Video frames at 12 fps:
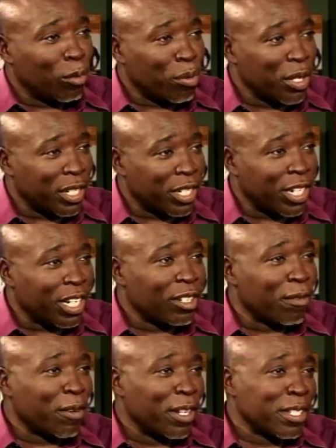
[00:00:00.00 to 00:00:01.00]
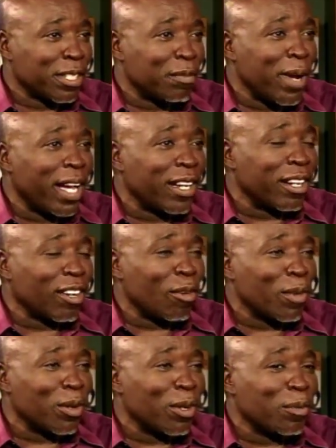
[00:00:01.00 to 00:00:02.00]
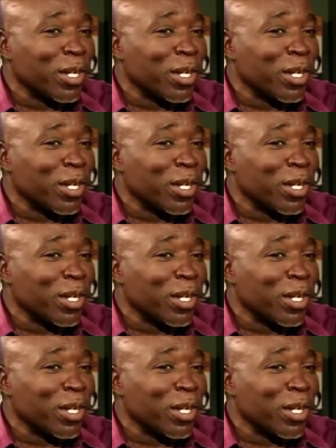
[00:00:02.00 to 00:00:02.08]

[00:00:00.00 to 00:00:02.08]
printed and your friends smile and come around,